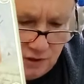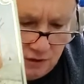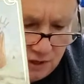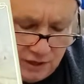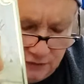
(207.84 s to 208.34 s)

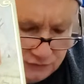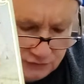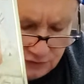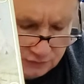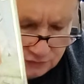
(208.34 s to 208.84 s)
lying,
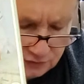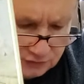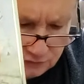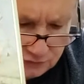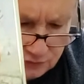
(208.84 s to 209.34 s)
cheating,
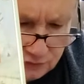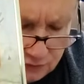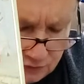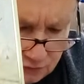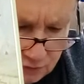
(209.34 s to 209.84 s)
and
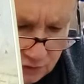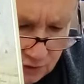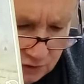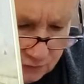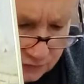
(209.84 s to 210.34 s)
stealing here.
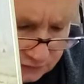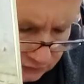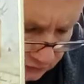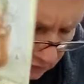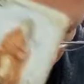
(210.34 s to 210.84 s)
This is